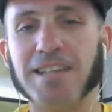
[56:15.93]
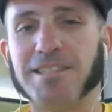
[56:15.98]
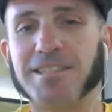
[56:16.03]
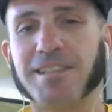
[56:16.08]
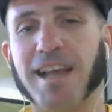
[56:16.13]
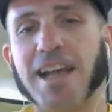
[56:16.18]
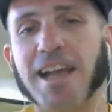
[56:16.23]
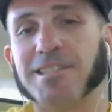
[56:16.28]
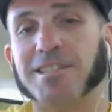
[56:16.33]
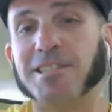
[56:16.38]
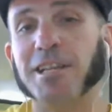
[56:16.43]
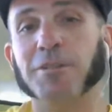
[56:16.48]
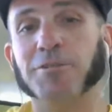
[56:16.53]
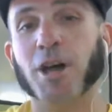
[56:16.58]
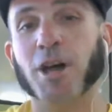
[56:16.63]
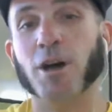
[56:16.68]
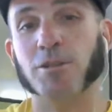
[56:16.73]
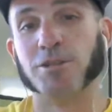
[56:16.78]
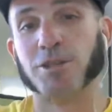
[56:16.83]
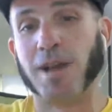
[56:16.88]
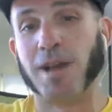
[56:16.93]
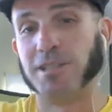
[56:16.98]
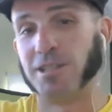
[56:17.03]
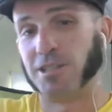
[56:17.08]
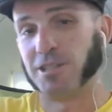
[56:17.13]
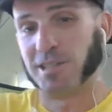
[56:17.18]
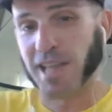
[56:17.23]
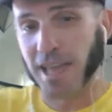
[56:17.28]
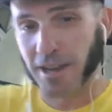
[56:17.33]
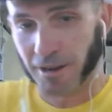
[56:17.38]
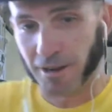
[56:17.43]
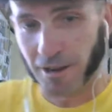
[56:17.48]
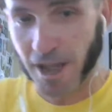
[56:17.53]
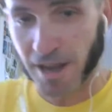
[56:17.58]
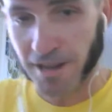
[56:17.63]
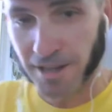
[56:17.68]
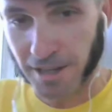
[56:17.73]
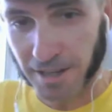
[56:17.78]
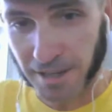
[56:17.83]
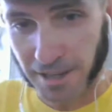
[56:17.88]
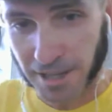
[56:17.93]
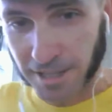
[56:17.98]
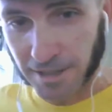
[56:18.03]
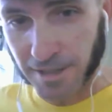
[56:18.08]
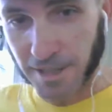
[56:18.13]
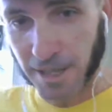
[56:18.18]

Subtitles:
I still don't. So I just settled on it.